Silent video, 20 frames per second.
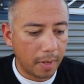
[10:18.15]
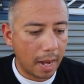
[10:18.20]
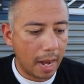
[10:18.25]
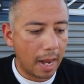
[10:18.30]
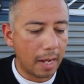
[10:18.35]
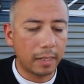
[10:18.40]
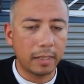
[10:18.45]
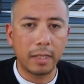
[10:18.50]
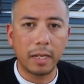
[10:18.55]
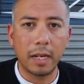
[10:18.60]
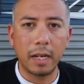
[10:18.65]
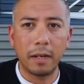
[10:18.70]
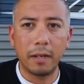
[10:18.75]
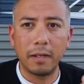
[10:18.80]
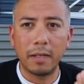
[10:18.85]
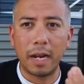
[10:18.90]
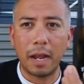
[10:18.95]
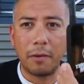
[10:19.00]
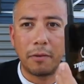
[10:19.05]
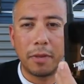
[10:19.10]
And
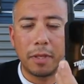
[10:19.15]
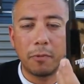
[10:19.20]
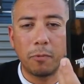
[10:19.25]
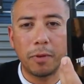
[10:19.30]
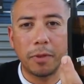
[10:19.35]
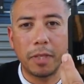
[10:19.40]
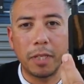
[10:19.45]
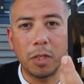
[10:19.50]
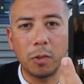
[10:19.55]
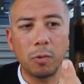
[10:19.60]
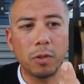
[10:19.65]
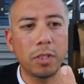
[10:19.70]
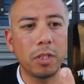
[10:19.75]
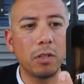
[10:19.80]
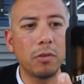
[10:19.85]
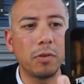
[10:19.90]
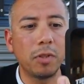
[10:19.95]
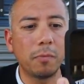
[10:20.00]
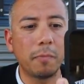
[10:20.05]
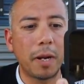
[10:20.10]
now what this will
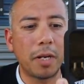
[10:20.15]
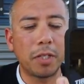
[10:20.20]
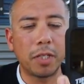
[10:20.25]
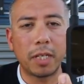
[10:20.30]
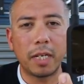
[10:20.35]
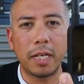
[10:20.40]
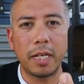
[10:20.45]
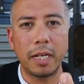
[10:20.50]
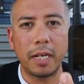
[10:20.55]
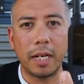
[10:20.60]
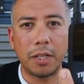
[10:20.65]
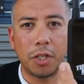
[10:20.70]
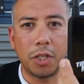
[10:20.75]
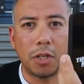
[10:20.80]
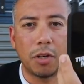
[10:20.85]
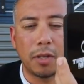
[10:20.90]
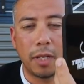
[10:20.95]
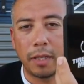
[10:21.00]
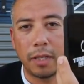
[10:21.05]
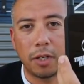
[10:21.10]
do is basically let
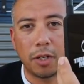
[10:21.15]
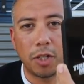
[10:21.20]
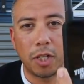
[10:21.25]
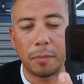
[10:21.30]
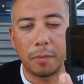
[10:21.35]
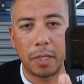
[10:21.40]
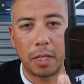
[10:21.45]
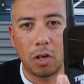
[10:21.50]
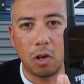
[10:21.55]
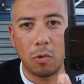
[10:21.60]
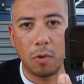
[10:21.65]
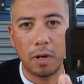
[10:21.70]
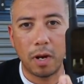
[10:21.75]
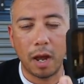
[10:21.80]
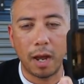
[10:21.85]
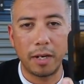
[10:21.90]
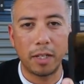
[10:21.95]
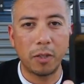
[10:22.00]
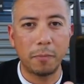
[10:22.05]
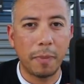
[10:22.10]
you know that there's something going
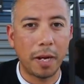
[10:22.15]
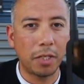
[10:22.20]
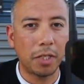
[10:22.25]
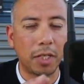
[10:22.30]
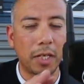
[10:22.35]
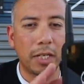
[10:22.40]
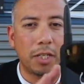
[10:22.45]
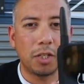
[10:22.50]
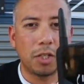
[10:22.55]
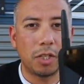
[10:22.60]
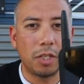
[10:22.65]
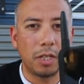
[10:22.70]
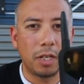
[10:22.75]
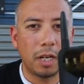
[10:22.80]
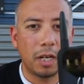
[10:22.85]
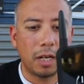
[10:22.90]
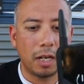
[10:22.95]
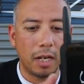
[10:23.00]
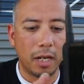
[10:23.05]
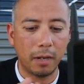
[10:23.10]
on. It's basically
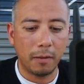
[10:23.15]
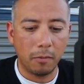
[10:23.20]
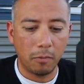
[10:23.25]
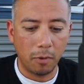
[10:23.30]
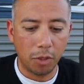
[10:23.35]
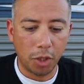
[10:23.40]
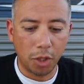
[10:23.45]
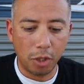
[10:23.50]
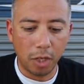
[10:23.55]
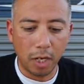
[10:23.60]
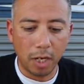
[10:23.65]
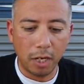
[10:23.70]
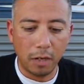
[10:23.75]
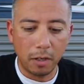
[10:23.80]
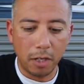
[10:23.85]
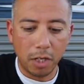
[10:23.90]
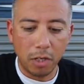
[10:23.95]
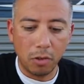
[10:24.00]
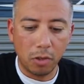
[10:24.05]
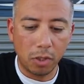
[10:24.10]
what you're
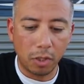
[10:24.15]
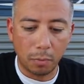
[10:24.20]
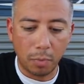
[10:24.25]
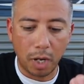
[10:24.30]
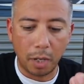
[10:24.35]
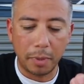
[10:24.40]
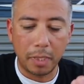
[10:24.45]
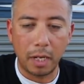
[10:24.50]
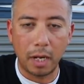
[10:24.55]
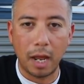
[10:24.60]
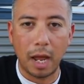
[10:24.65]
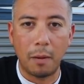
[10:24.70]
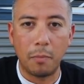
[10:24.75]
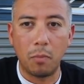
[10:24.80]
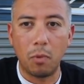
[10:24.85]
gonna use probably a lot